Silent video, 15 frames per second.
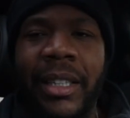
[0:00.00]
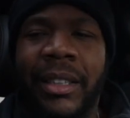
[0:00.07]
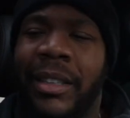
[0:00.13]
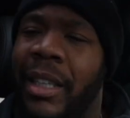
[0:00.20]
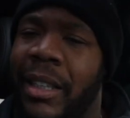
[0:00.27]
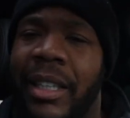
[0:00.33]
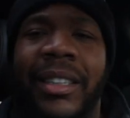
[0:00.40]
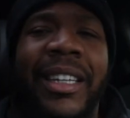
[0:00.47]

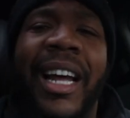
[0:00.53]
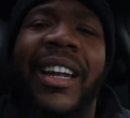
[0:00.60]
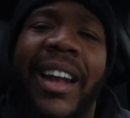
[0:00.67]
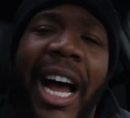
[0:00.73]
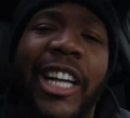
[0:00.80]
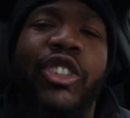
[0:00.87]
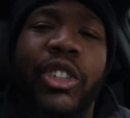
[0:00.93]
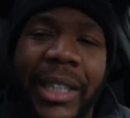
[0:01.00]
The
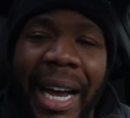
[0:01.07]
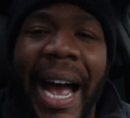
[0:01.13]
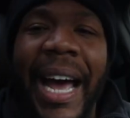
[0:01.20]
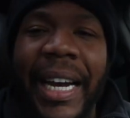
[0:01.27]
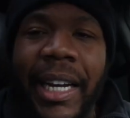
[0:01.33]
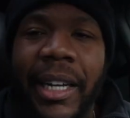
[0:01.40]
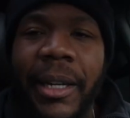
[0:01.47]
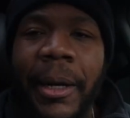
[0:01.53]
Elantra
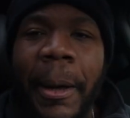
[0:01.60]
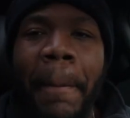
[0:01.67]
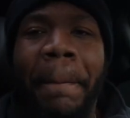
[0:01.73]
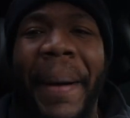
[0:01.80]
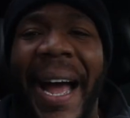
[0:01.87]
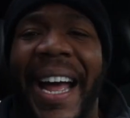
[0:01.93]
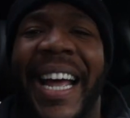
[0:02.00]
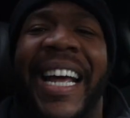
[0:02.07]
got it.
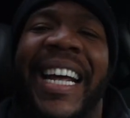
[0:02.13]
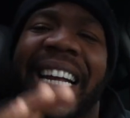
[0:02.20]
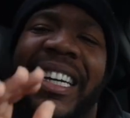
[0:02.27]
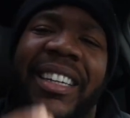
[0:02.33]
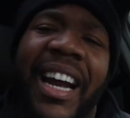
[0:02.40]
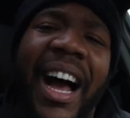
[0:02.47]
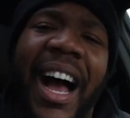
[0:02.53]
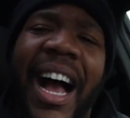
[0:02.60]
But
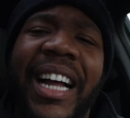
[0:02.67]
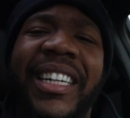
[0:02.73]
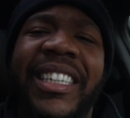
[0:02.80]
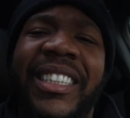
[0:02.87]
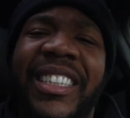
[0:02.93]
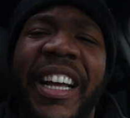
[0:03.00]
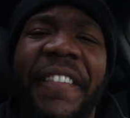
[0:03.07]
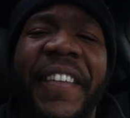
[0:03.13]
the Honda
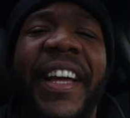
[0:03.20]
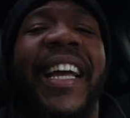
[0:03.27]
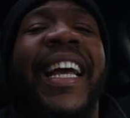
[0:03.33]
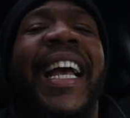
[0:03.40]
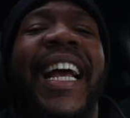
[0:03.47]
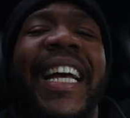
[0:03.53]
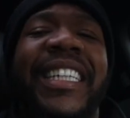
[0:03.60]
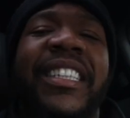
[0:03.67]
Civic
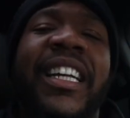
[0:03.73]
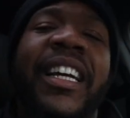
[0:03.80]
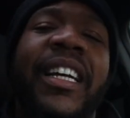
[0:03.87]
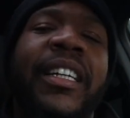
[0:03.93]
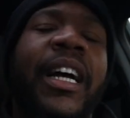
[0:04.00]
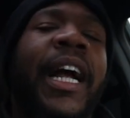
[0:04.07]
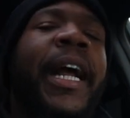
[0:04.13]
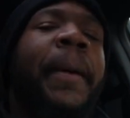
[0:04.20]
is
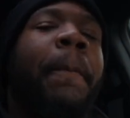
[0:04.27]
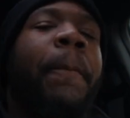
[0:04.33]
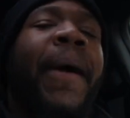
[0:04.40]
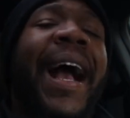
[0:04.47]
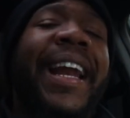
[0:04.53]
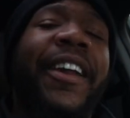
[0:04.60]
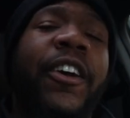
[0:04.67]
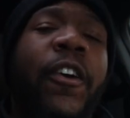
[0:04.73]
a
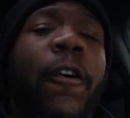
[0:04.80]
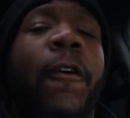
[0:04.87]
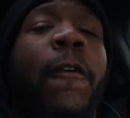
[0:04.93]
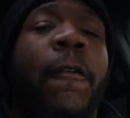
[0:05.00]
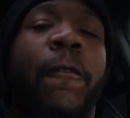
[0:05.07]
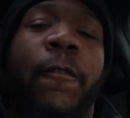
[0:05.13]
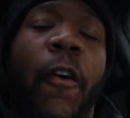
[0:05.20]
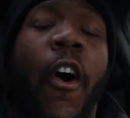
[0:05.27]
practical
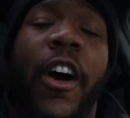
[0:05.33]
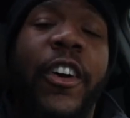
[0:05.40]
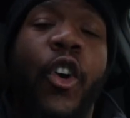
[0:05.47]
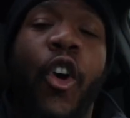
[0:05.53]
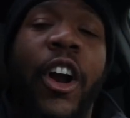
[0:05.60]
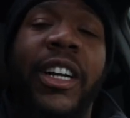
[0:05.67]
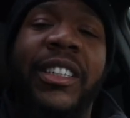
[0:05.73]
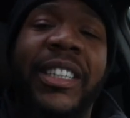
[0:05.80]

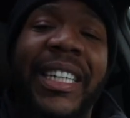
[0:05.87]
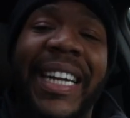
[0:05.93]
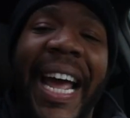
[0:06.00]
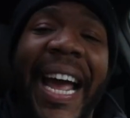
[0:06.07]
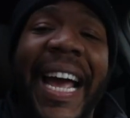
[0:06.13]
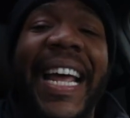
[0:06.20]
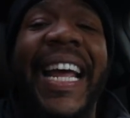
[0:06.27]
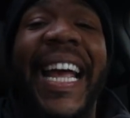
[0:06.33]
4-door
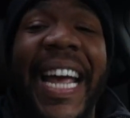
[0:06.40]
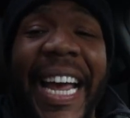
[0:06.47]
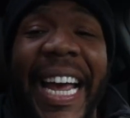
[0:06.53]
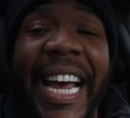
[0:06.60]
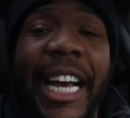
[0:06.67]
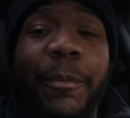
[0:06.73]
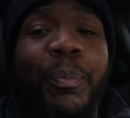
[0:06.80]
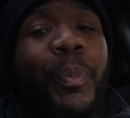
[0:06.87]
sedan,
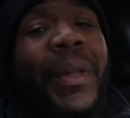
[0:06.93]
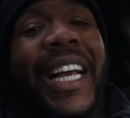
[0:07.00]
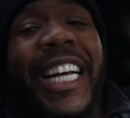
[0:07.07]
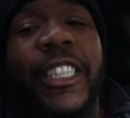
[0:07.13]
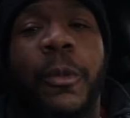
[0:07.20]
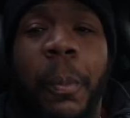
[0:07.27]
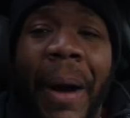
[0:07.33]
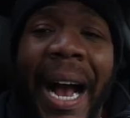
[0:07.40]
and
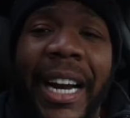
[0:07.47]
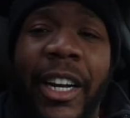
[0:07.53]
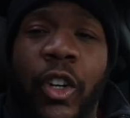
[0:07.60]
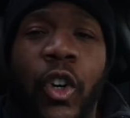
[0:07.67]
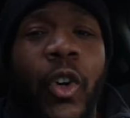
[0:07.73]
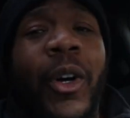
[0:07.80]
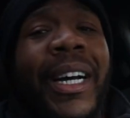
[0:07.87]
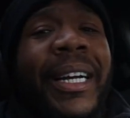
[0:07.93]
it's
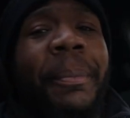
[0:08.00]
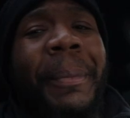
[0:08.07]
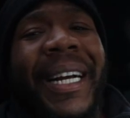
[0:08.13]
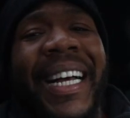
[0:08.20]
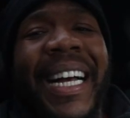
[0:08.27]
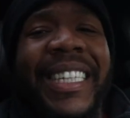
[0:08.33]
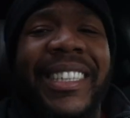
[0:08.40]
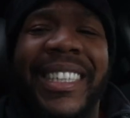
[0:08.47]
practical
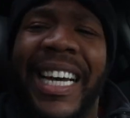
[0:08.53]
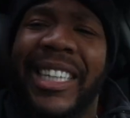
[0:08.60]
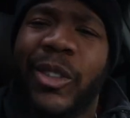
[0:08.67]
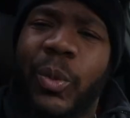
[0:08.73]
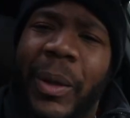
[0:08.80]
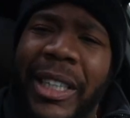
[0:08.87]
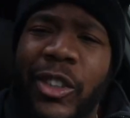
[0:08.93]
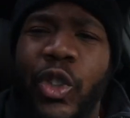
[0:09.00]
because
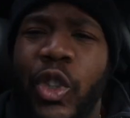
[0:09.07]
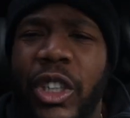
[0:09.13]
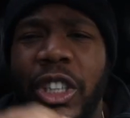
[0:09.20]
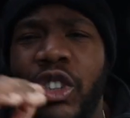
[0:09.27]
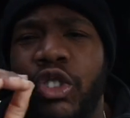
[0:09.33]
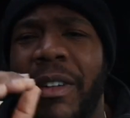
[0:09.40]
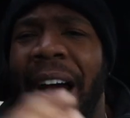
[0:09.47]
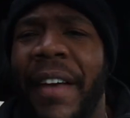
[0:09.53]
guess what? You
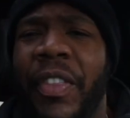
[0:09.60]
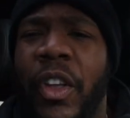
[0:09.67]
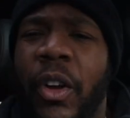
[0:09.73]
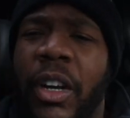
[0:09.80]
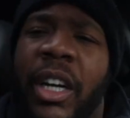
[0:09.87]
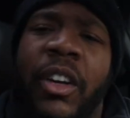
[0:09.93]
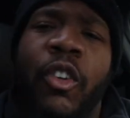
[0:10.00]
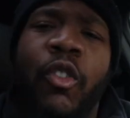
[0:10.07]
can drive
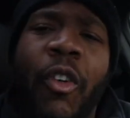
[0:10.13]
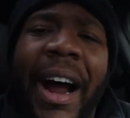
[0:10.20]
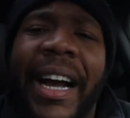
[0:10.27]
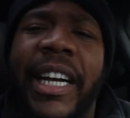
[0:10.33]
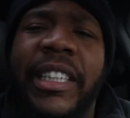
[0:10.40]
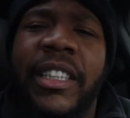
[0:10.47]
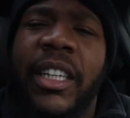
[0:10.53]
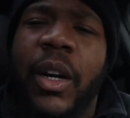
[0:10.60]
the
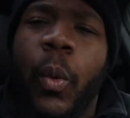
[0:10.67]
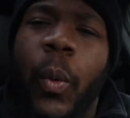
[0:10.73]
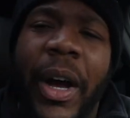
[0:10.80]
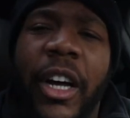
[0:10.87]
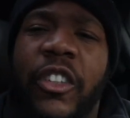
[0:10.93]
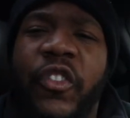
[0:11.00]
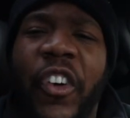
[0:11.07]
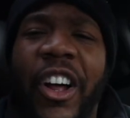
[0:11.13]
rocket till the
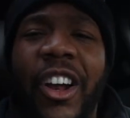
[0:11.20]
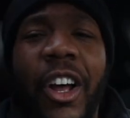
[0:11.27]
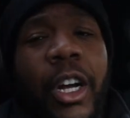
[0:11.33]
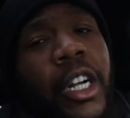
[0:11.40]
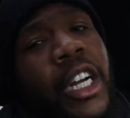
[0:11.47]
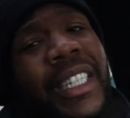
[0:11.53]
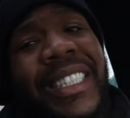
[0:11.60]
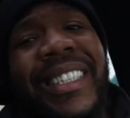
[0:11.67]
wheels fall off
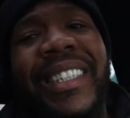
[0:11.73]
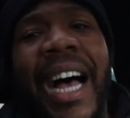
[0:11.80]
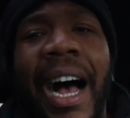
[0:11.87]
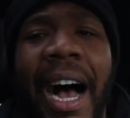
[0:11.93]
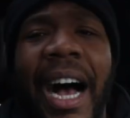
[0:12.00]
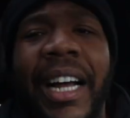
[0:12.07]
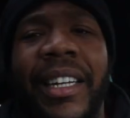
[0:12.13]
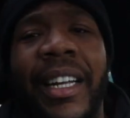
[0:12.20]
because it's a
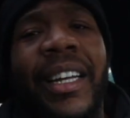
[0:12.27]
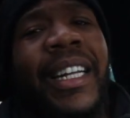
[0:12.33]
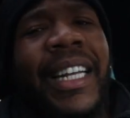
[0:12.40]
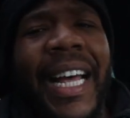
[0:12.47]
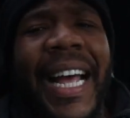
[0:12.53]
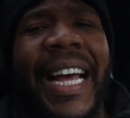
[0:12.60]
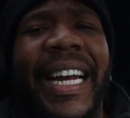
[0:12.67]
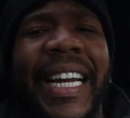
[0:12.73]
Honda
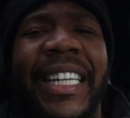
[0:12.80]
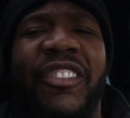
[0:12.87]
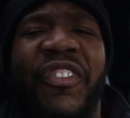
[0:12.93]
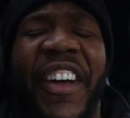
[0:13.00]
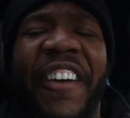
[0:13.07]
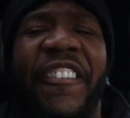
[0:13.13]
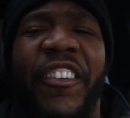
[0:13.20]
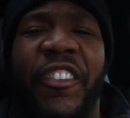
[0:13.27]
and it's
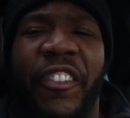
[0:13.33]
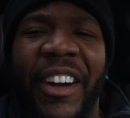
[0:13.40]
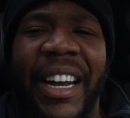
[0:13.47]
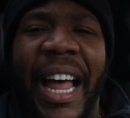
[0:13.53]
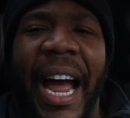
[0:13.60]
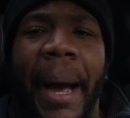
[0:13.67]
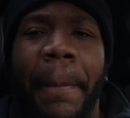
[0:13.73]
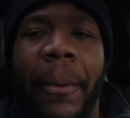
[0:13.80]
very
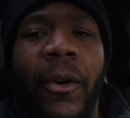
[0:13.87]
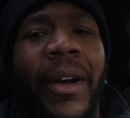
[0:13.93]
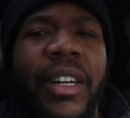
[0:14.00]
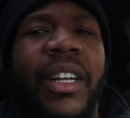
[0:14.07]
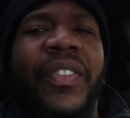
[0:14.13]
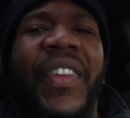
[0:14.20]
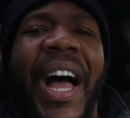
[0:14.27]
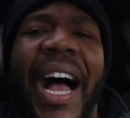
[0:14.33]
reliable.
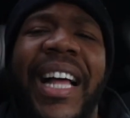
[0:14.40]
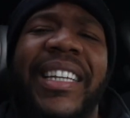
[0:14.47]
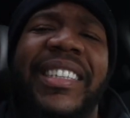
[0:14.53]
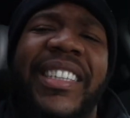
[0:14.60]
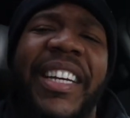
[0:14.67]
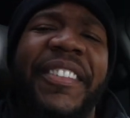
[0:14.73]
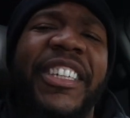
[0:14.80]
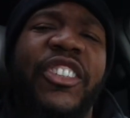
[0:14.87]
The Honda
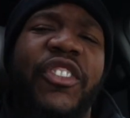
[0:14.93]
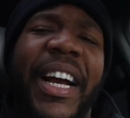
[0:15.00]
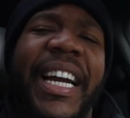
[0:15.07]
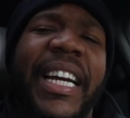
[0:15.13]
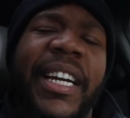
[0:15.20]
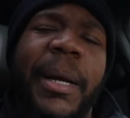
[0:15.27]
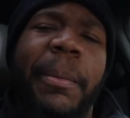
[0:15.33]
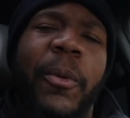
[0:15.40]
Civic is
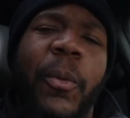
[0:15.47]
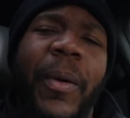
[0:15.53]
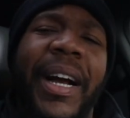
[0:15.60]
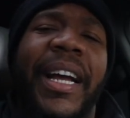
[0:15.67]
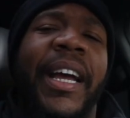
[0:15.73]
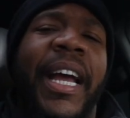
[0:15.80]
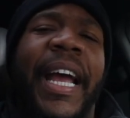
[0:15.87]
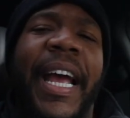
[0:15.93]
rated number
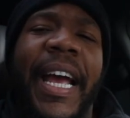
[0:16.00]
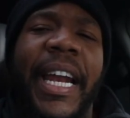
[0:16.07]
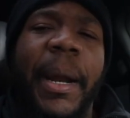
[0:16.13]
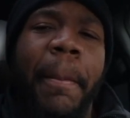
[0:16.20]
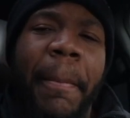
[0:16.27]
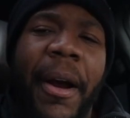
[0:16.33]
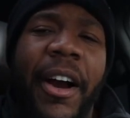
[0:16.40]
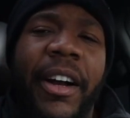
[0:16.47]
one in
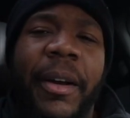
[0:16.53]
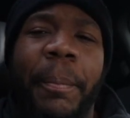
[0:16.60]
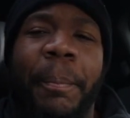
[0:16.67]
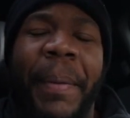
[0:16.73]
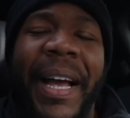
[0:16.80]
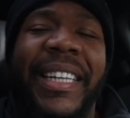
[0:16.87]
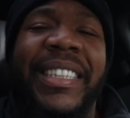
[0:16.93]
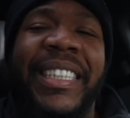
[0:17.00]
American
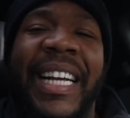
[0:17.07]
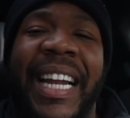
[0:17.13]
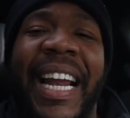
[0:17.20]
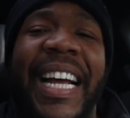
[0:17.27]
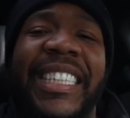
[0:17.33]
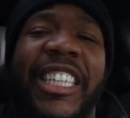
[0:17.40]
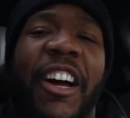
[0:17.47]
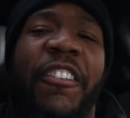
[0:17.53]
best
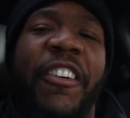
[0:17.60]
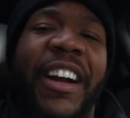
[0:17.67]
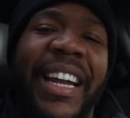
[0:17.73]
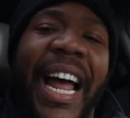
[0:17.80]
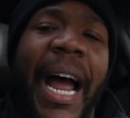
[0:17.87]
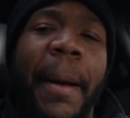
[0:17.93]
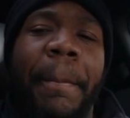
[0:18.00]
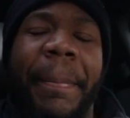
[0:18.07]
class of
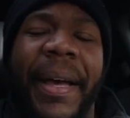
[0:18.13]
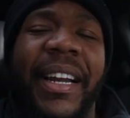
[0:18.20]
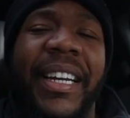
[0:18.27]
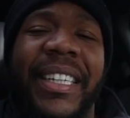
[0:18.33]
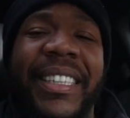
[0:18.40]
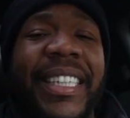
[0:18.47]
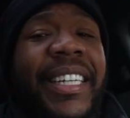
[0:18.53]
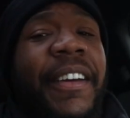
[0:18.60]

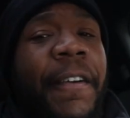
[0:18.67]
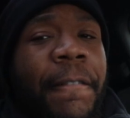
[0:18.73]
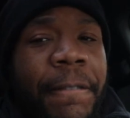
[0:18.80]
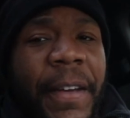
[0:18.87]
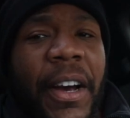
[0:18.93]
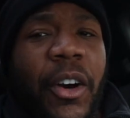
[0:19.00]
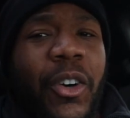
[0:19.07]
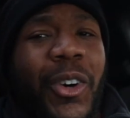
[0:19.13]
reliability
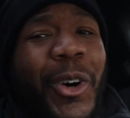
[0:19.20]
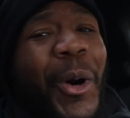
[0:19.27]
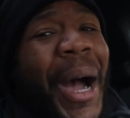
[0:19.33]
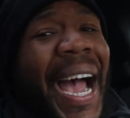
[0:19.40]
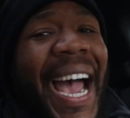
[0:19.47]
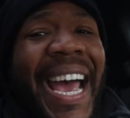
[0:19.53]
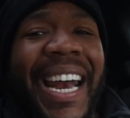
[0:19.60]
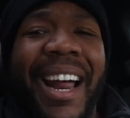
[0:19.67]
vehicle.
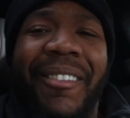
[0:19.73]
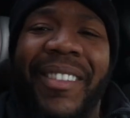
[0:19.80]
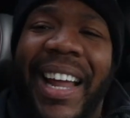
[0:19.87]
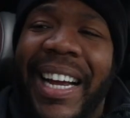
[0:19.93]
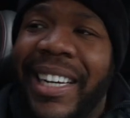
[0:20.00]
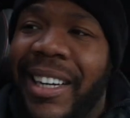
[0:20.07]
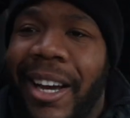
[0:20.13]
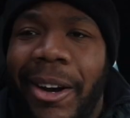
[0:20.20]
And I'm
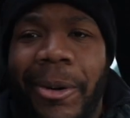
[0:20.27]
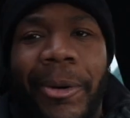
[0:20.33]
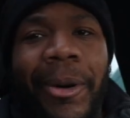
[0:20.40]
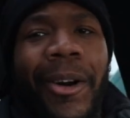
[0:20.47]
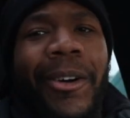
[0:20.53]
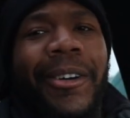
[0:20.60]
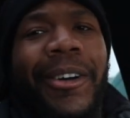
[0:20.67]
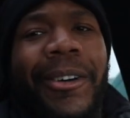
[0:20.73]
like, yo,
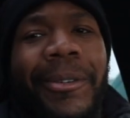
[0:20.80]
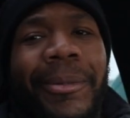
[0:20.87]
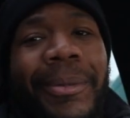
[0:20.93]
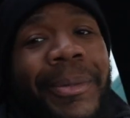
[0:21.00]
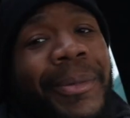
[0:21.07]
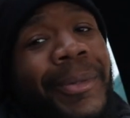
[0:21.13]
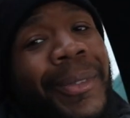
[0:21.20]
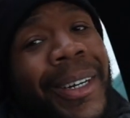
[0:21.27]
hold on.
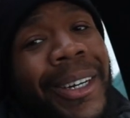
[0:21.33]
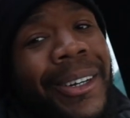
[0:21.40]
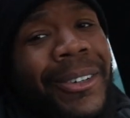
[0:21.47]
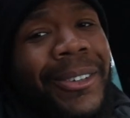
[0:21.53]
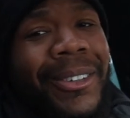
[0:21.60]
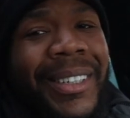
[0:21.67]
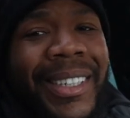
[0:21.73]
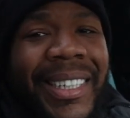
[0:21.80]

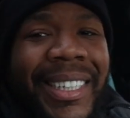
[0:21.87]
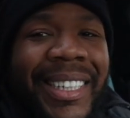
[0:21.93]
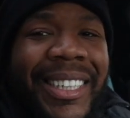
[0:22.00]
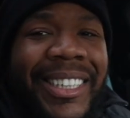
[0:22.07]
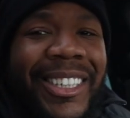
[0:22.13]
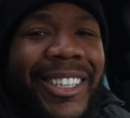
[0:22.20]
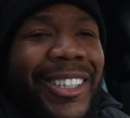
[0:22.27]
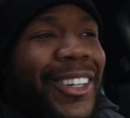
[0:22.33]
Well,
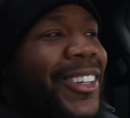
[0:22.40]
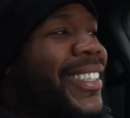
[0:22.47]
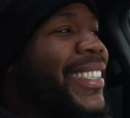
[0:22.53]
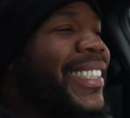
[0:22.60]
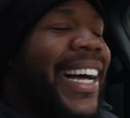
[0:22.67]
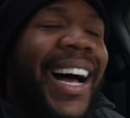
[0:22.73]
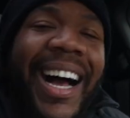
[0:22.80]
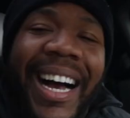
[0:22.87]
you know,
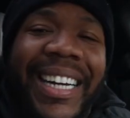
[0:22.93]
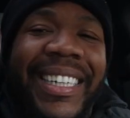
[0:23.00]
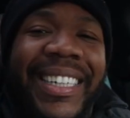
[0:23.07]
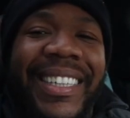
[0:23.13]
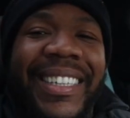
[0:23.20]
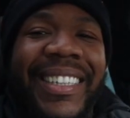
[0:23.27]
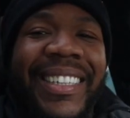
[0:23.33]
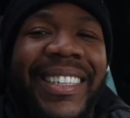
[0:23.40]
it's a
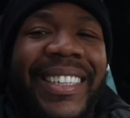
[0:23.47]
Honda.